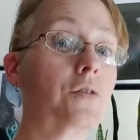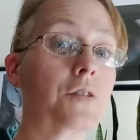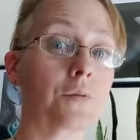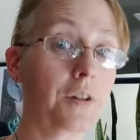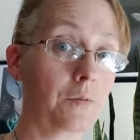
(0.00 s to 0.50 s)

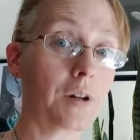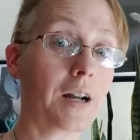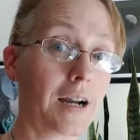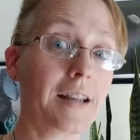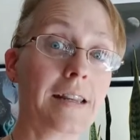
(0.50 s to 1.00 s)
doing what
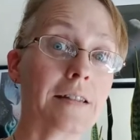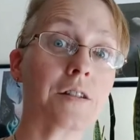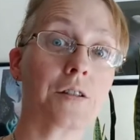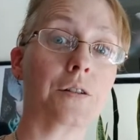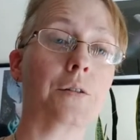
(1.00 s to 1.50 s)
I need
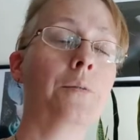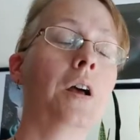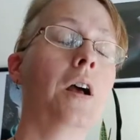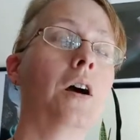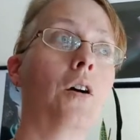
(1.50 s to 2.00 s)
to do,
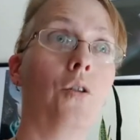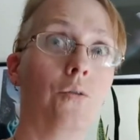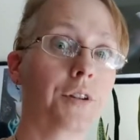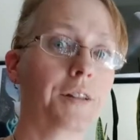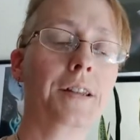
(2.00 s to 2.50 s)

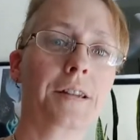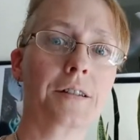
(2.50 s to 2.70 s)
holding the